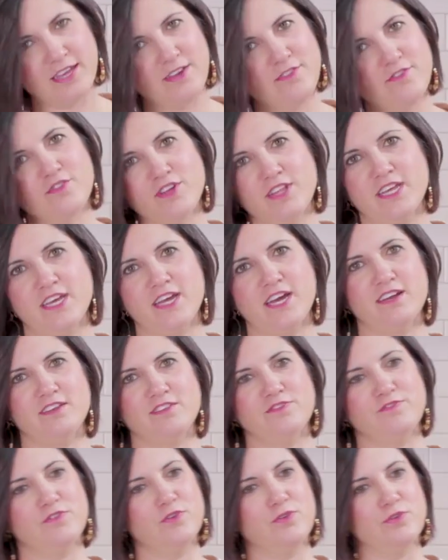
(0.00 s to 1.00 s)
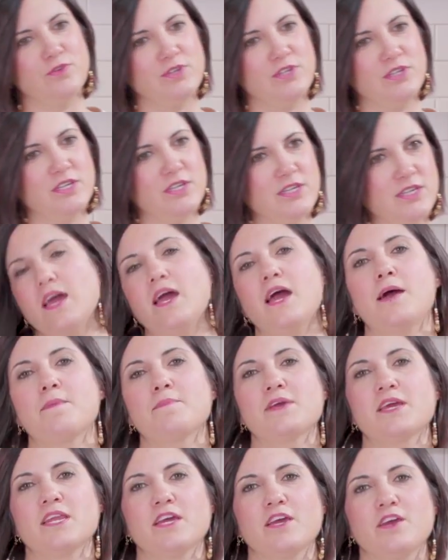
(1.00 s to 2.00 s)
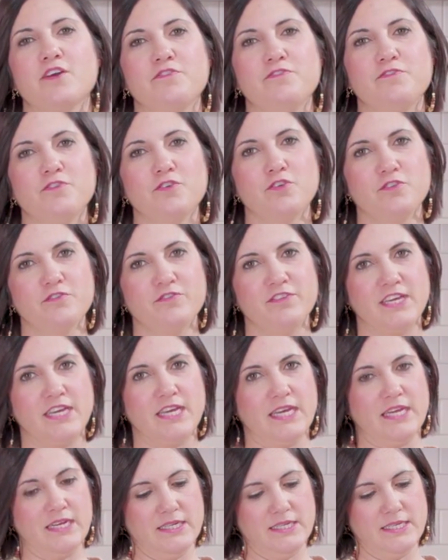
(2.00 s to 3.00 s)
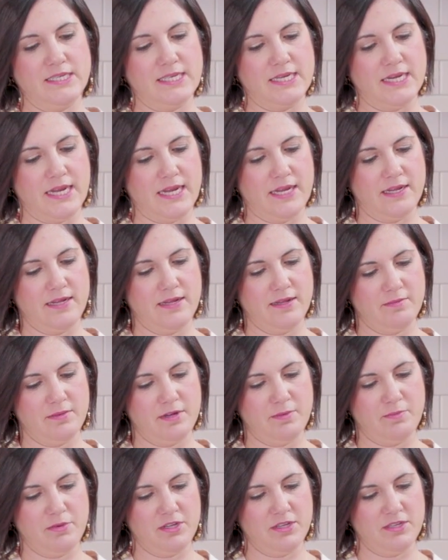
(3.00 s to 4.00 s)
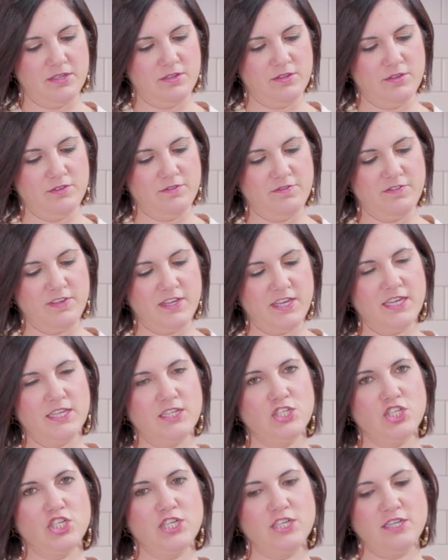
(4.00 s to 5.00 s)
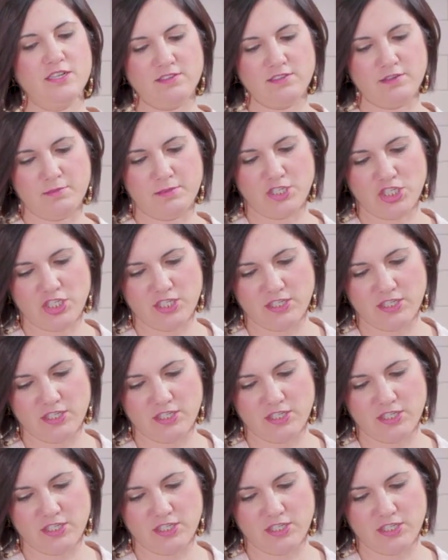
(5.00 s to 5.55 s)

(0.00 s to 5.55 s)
They've really got us fooled. I'm gonna go full vegan today. I'm gonna put a little vegan cheese on my